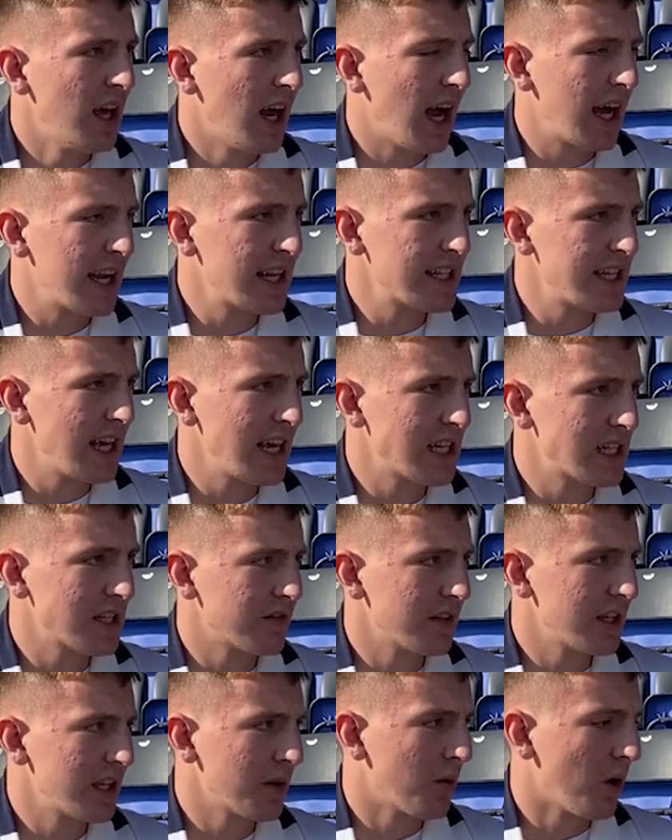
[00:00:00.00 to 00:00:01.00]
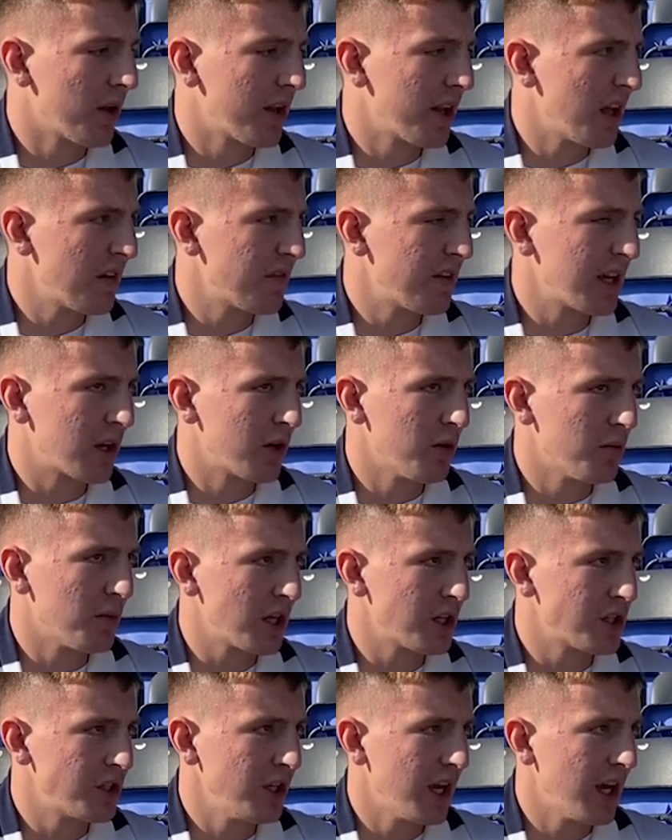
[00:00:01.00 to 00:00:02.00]
I had a taste of League One and FA Cup
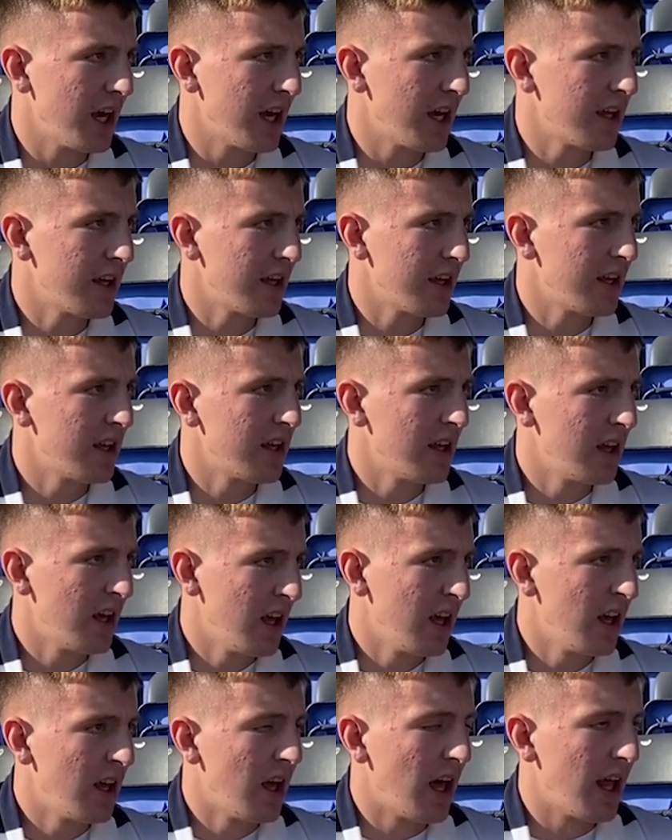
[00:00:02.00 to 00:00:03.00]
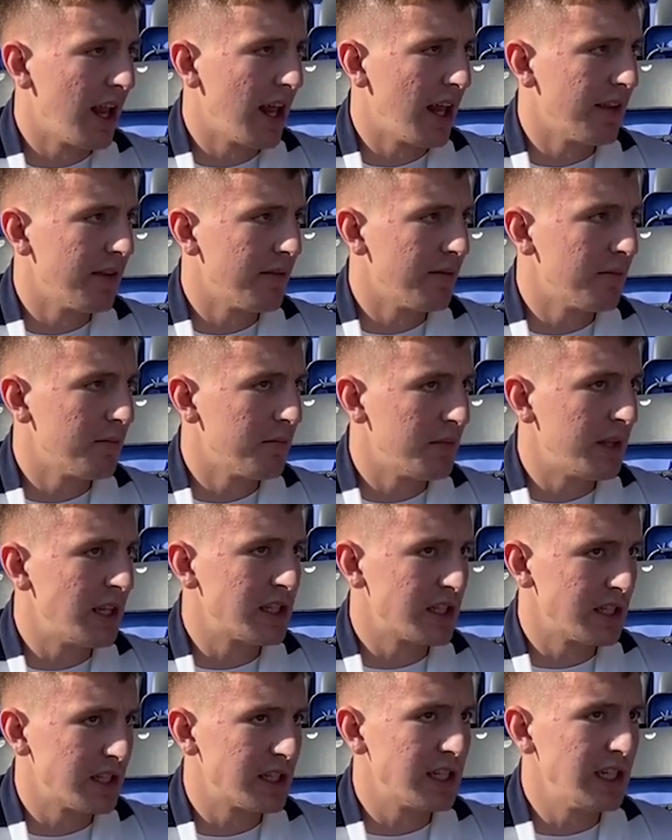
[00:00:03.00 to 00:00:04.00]
last year. And then this
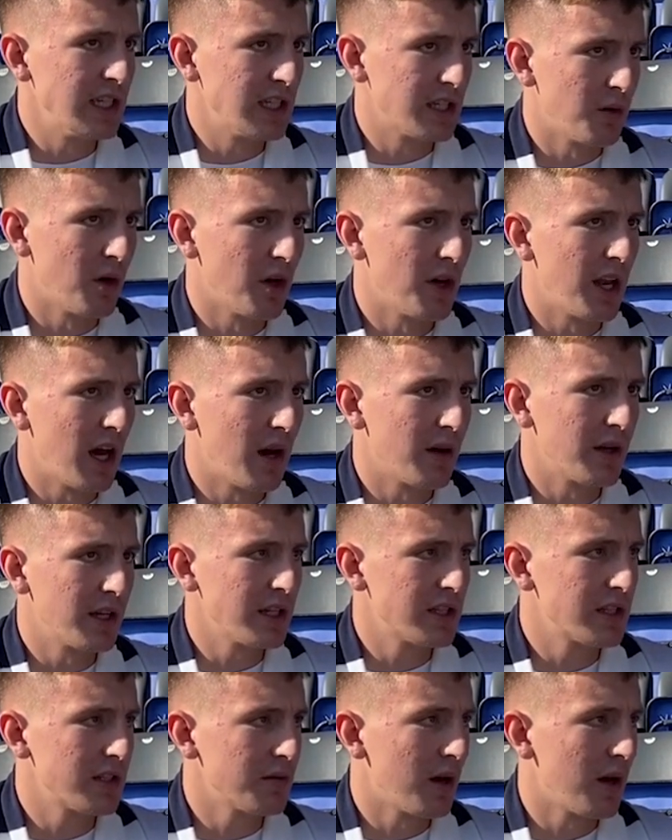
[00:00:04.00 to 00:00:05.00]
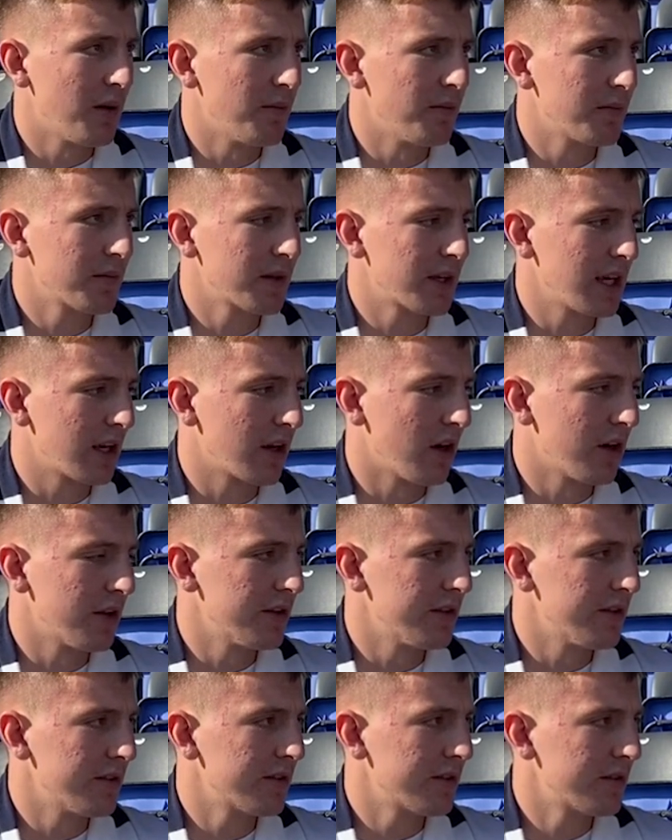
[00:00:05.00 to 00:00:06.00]
is the season where now I need to kick on
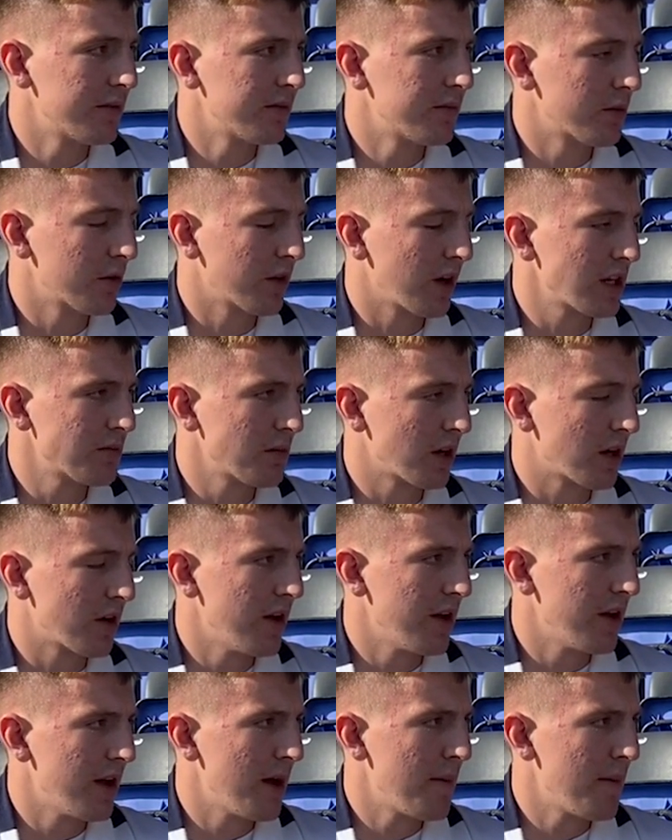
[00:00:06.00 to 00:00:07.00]
and progress my career.